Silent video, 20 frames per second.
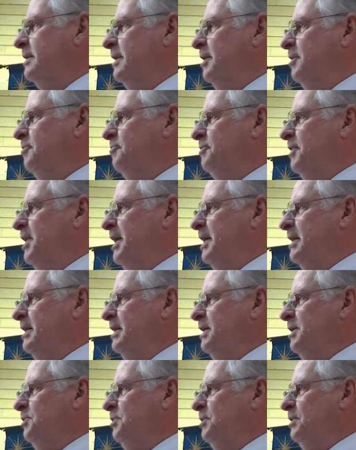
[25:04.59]
And
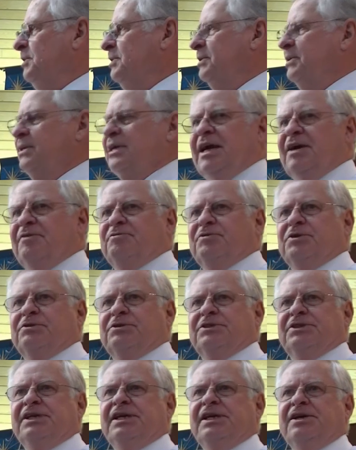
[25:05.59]
finally, after
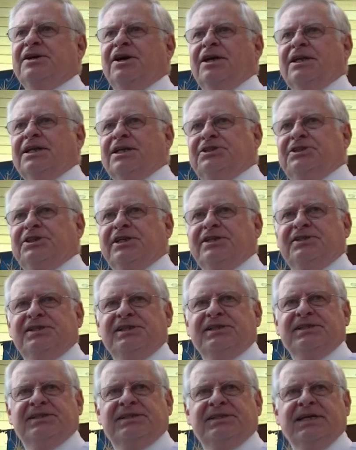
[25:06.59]
seeing all of
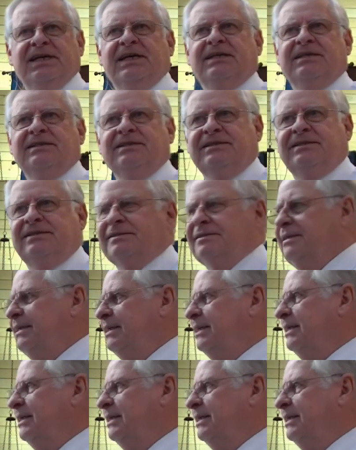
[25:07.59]
Jesse's sons,